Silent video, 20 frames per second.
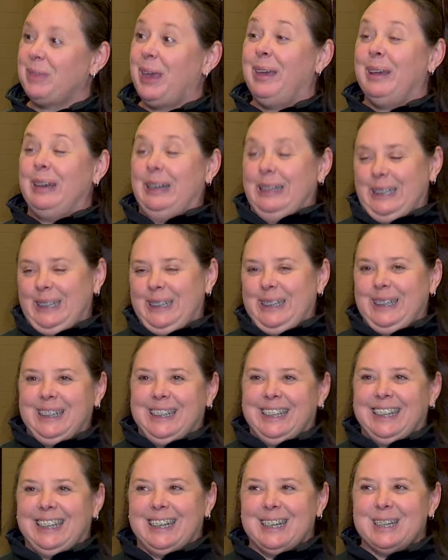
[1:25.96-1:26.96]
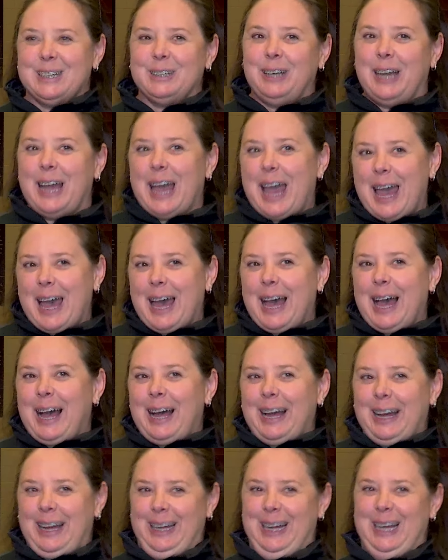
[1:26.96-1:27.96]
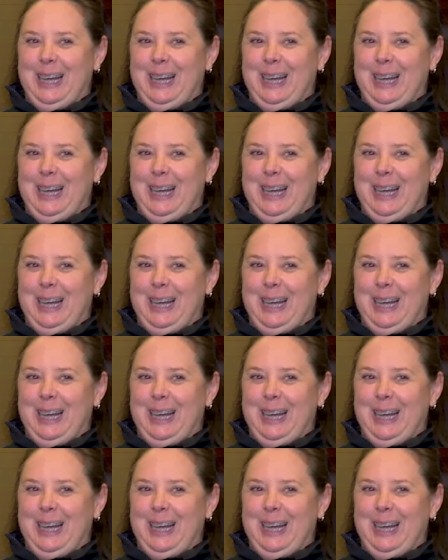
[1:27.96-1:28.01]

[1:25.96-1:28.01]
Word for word: some grueling yeah. exam?